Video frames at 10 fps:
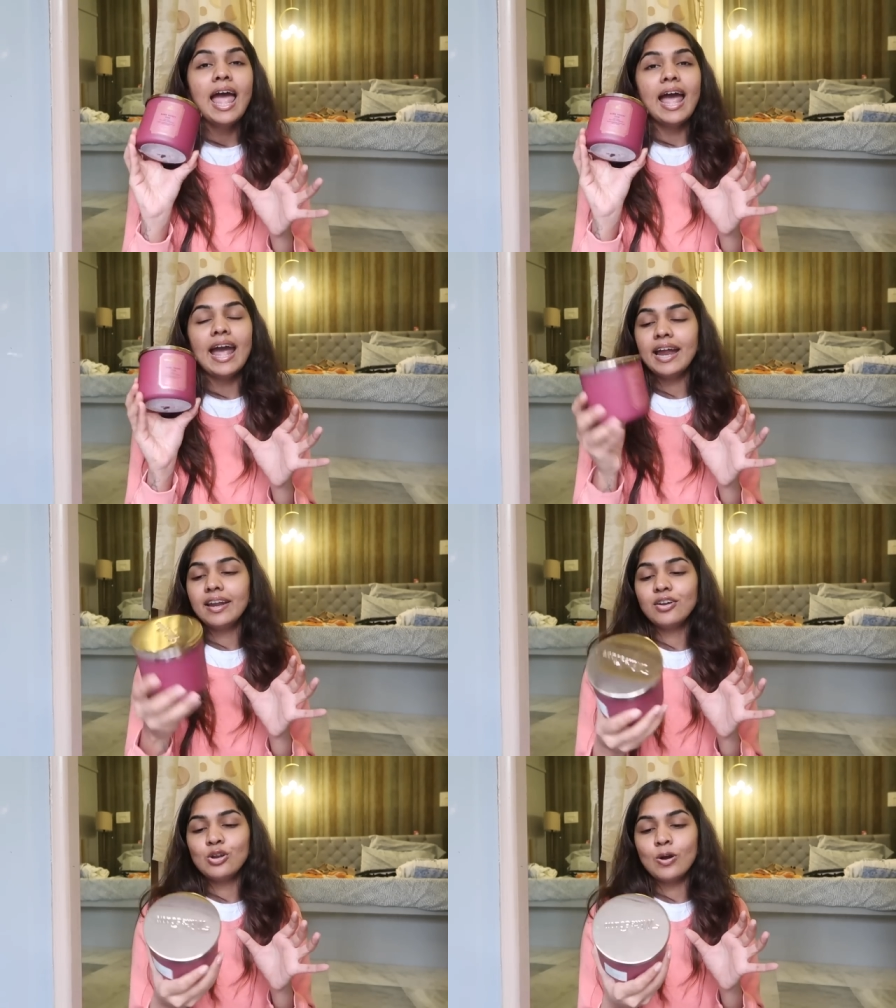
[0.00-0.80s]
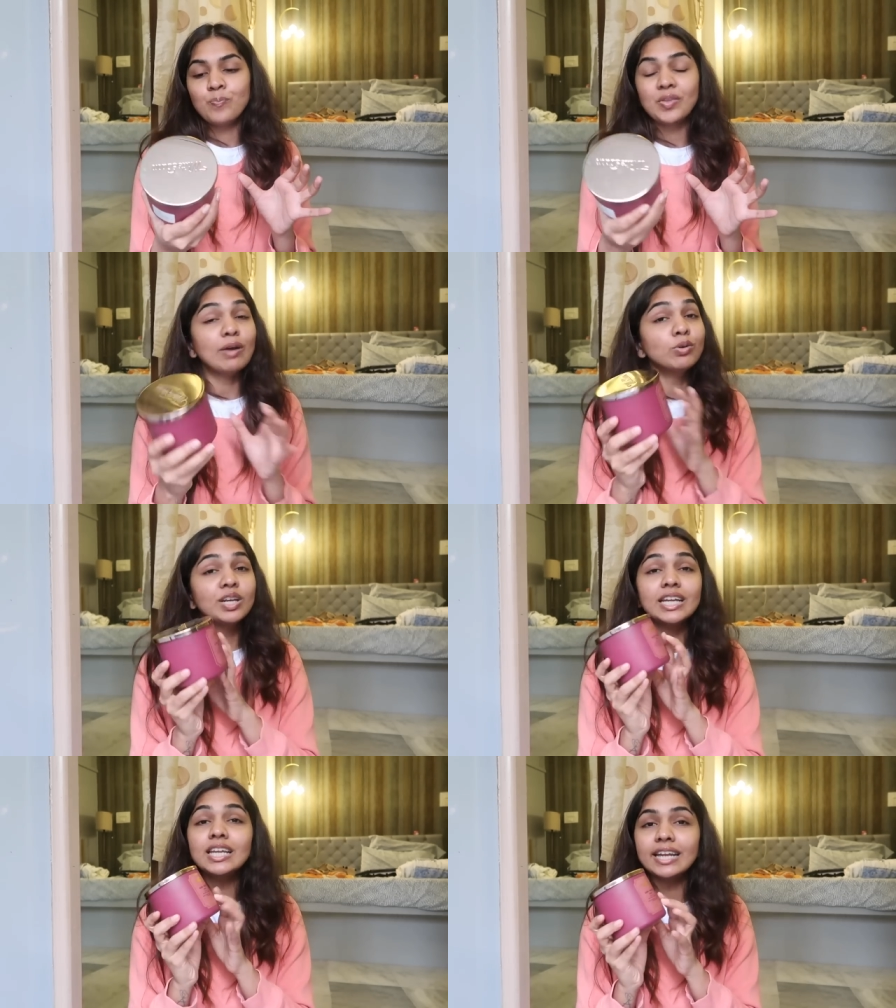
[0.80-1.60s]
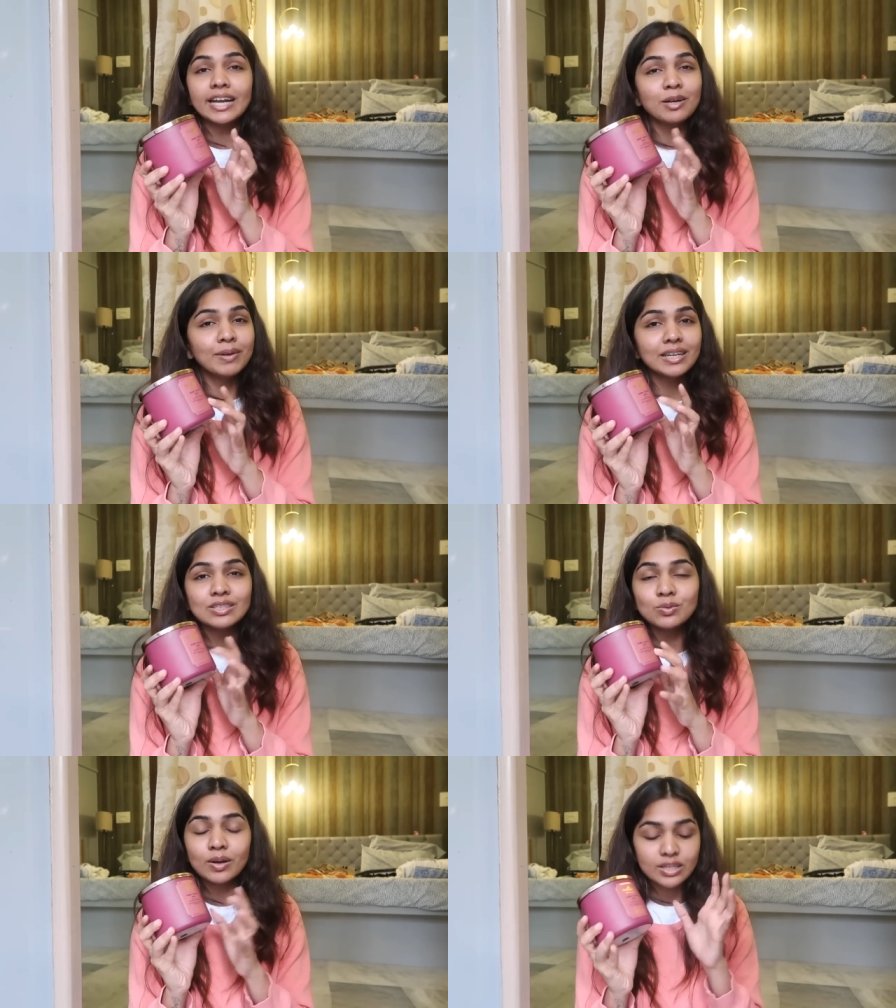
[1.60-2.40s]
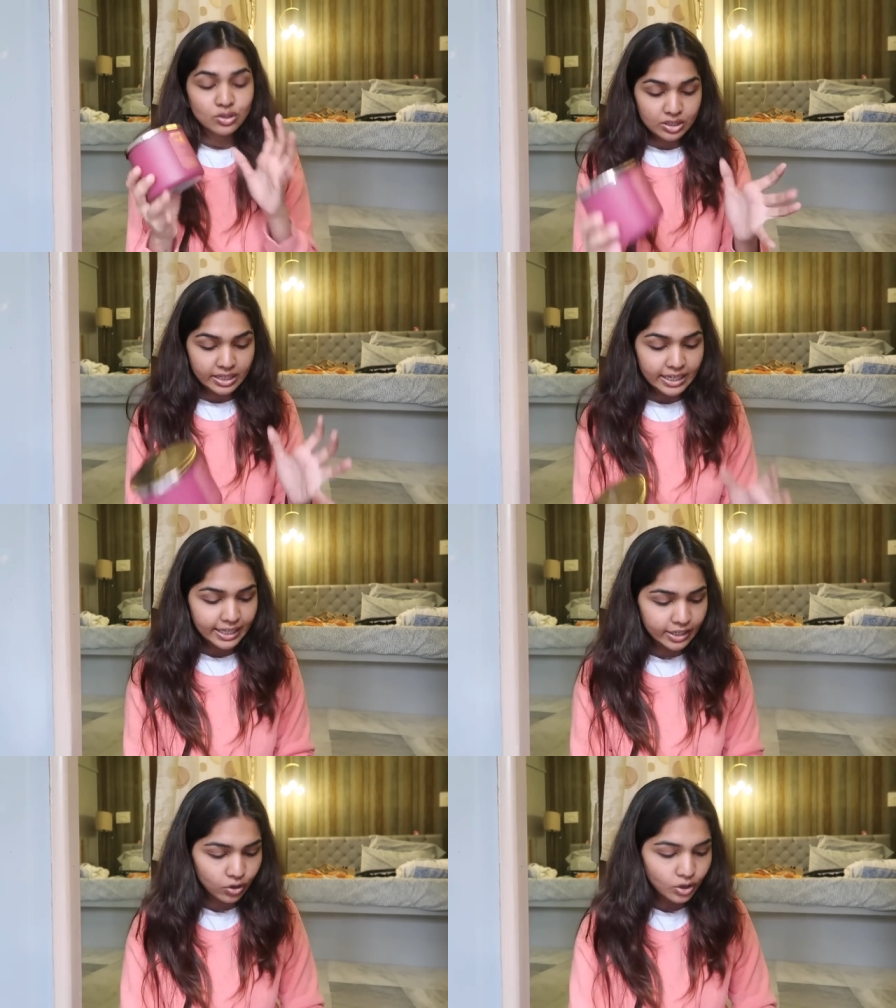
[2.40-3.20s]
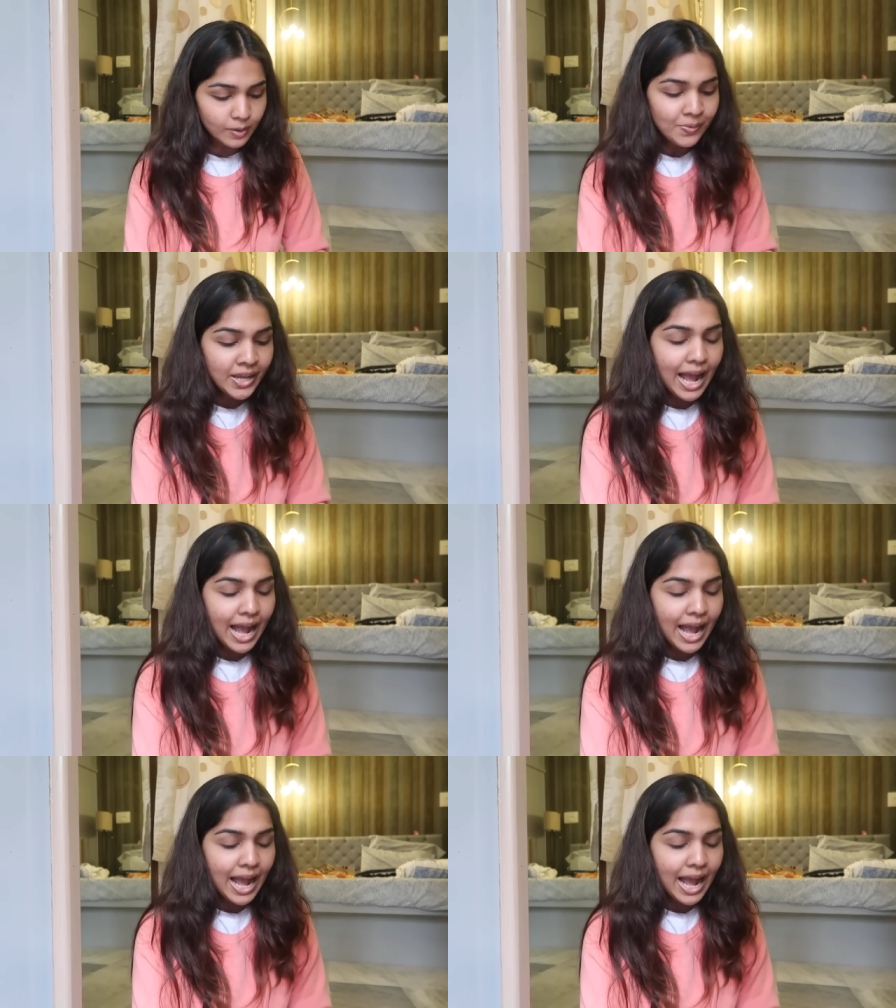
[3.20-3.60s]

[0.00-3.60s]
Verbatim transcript: and I would really recommend this one. It's really good.